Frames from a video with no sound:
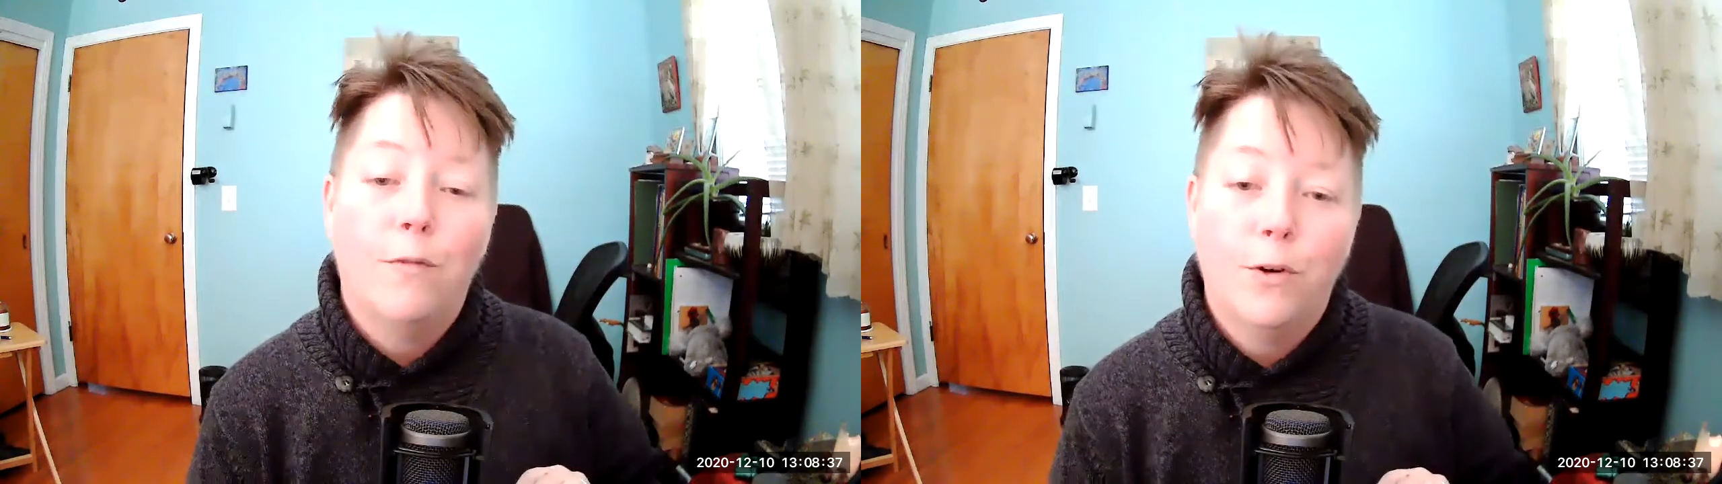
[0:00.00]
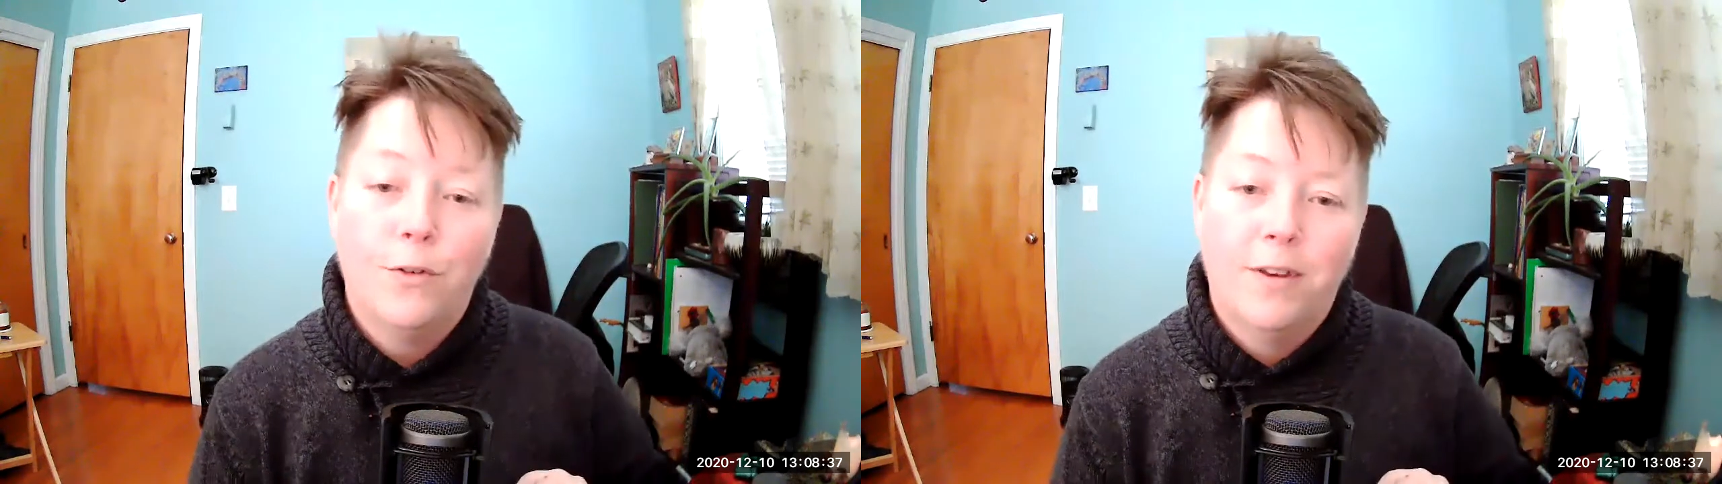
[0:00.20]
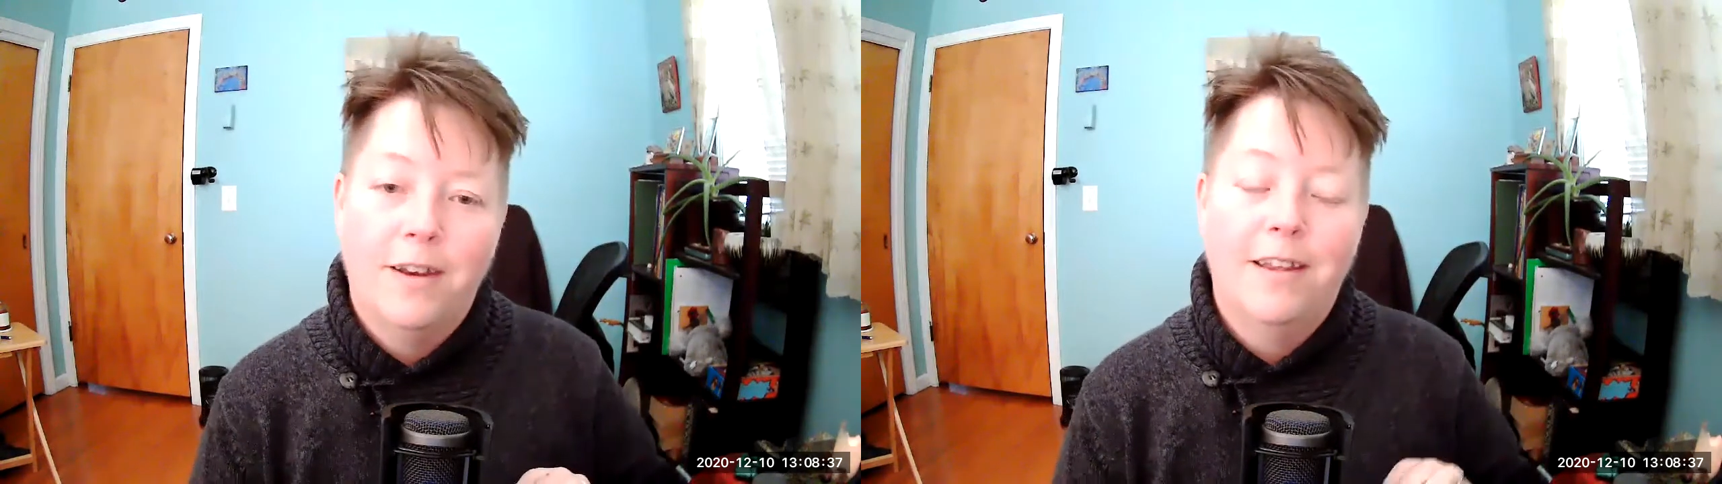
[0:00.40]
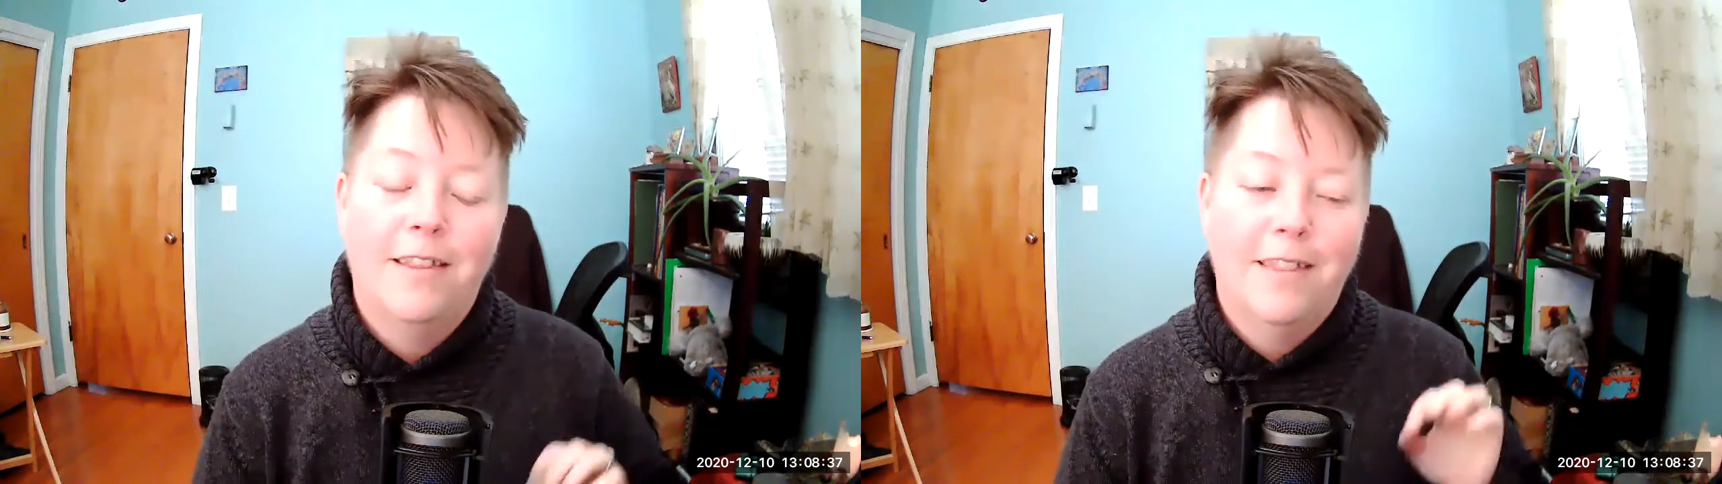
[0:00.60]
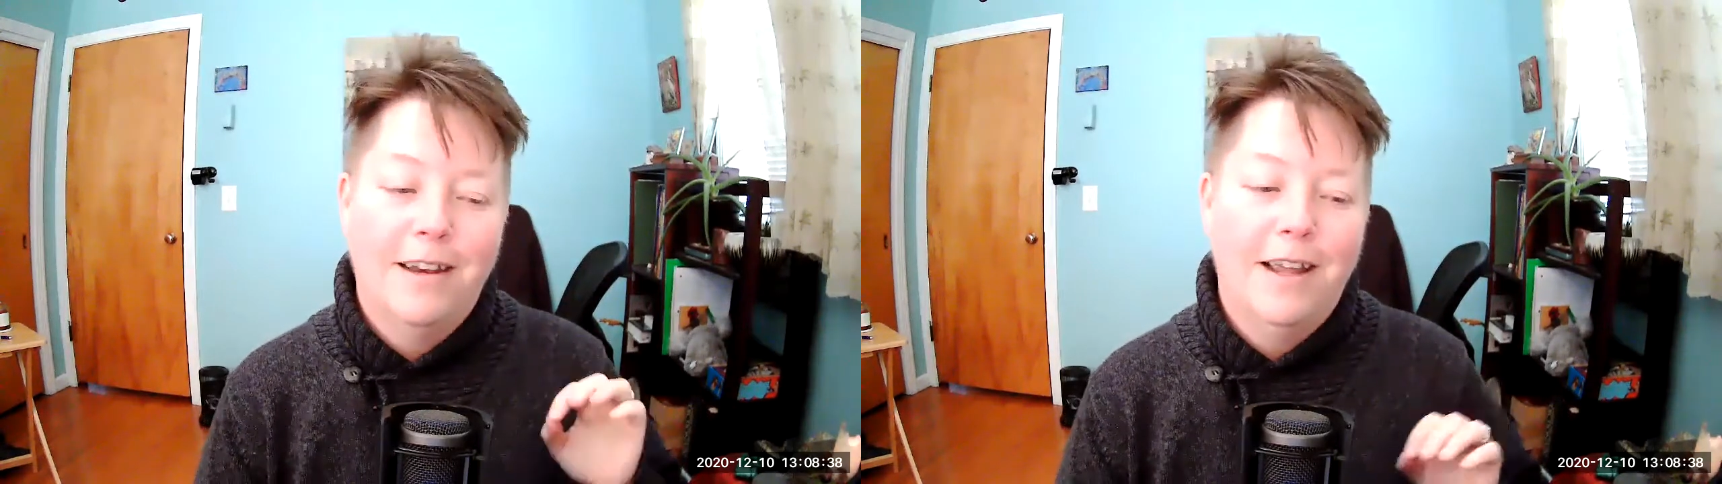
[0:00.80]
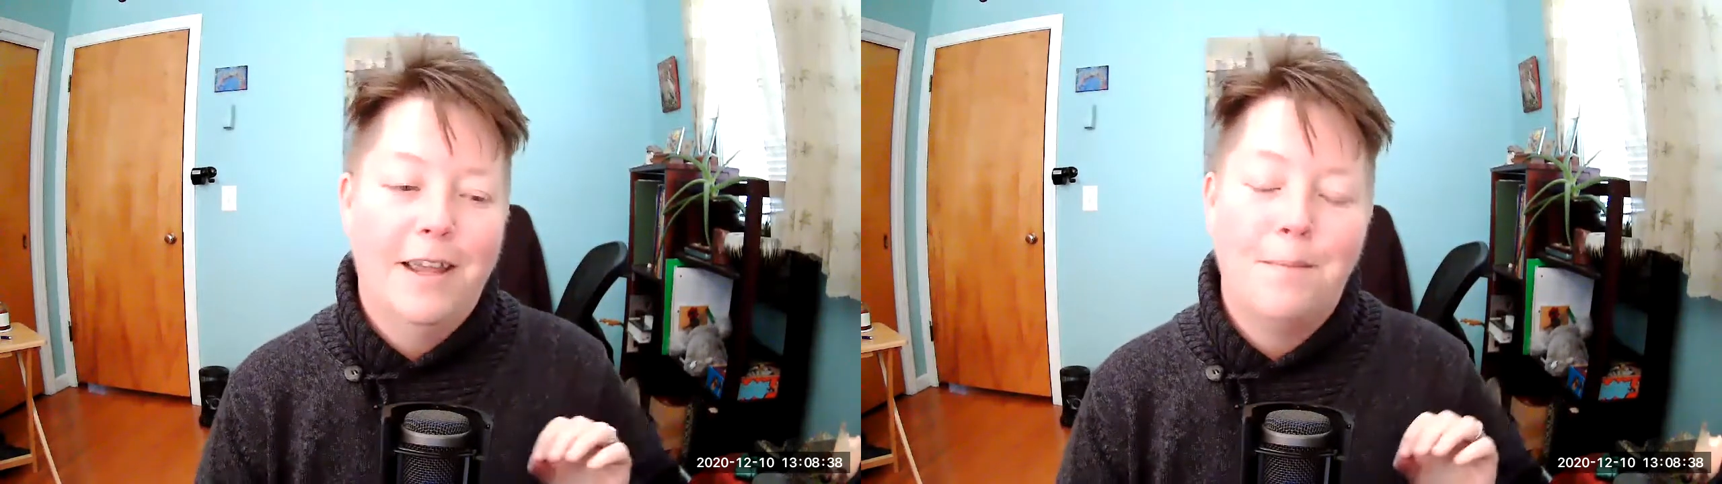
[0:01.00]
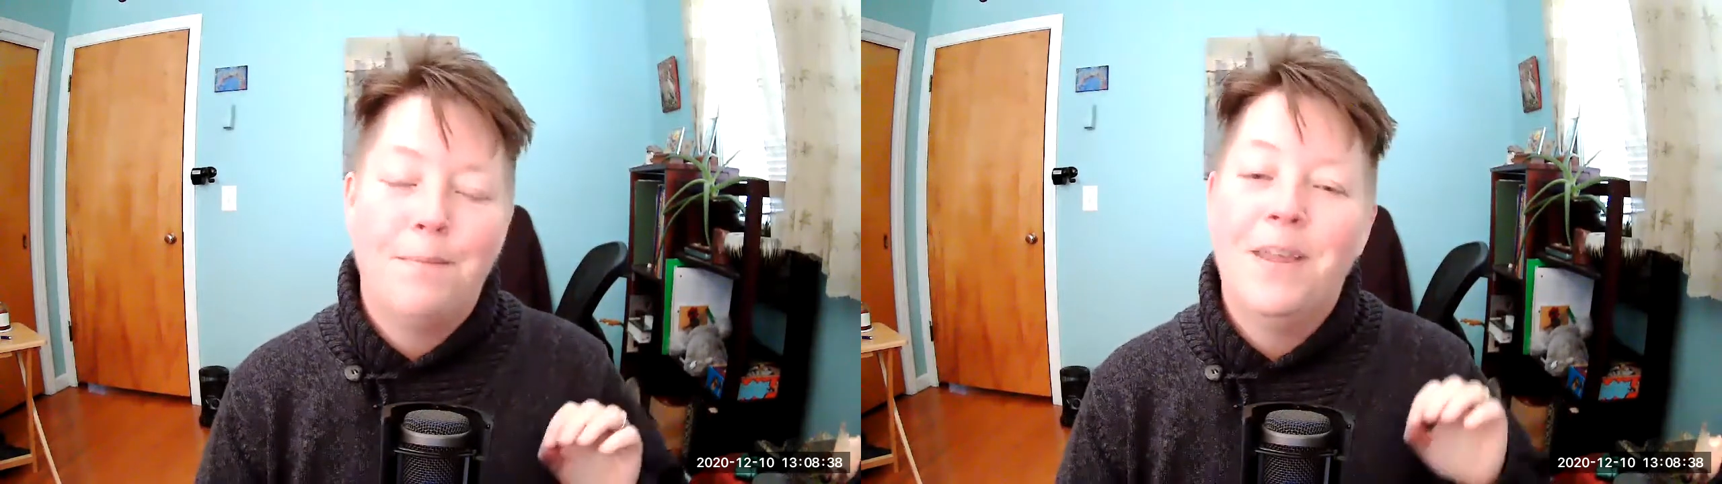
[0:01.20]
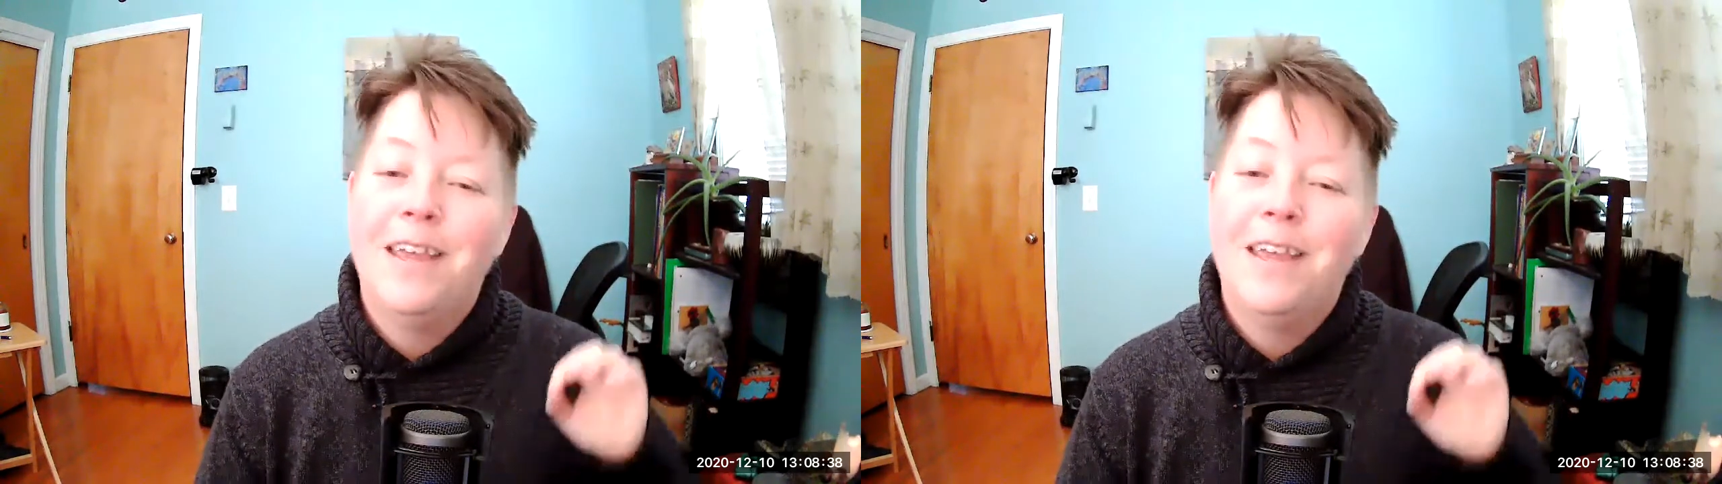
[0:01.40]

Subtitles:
versed in it than I am,